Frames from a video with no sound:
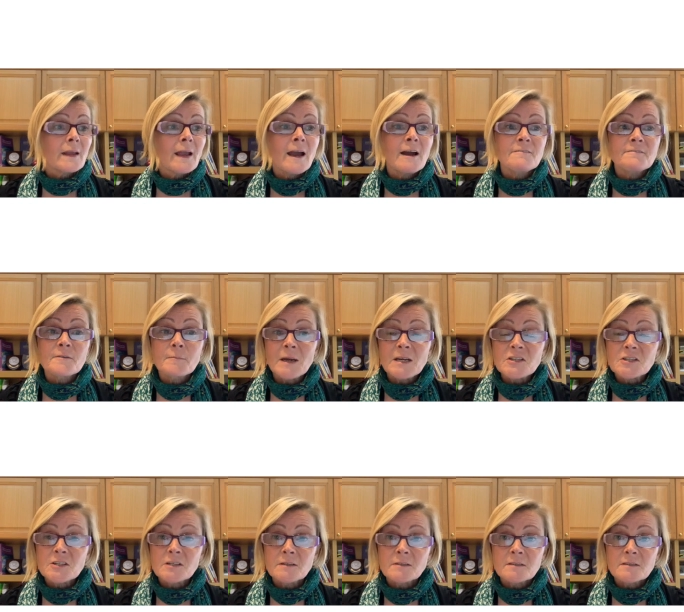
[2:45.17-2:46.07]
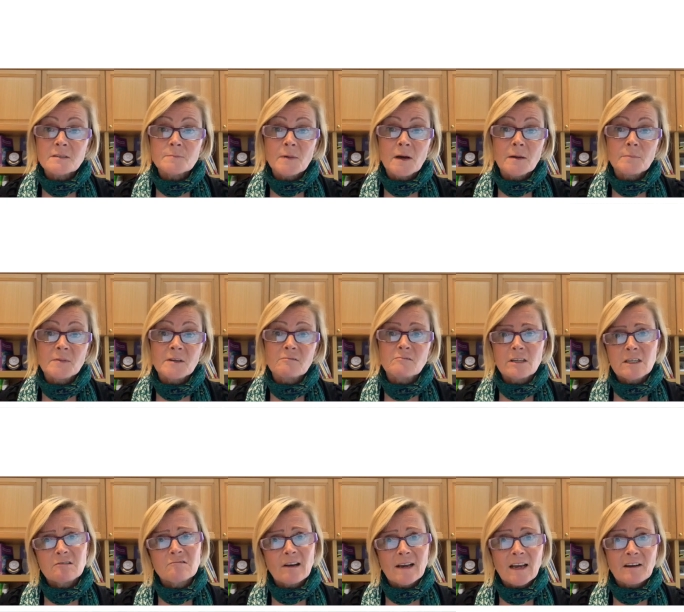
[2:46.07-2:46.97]
Affirmations might be, a really
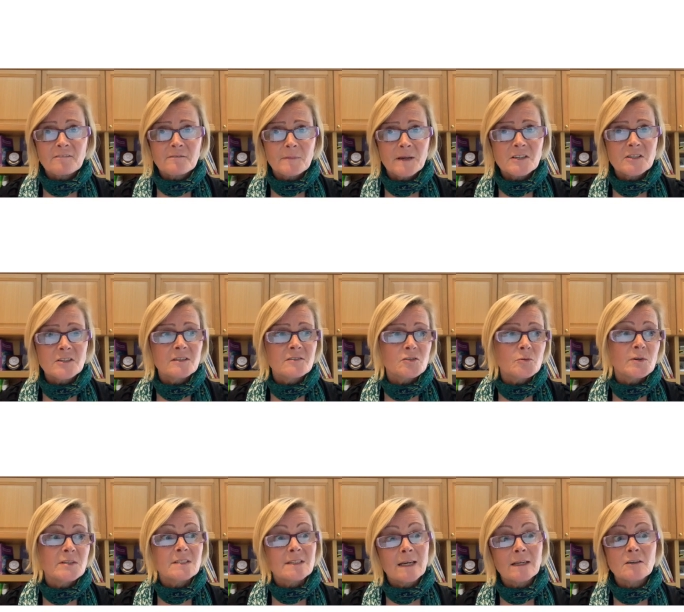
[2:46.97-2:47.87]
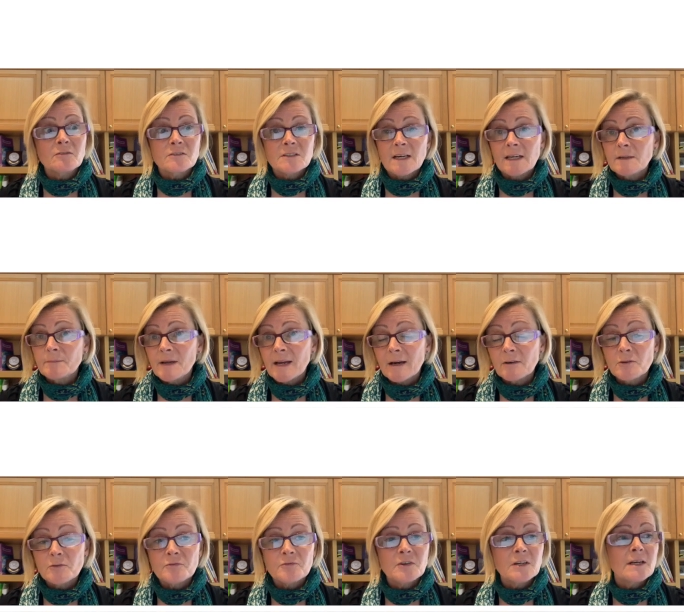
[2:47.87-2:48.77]
great affirmation is always, thank you for telling me how
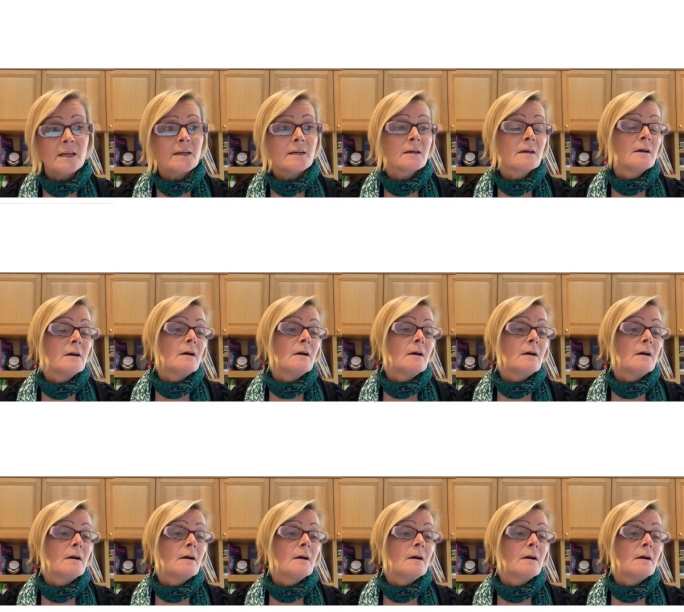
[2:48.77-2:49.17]
you're feeling.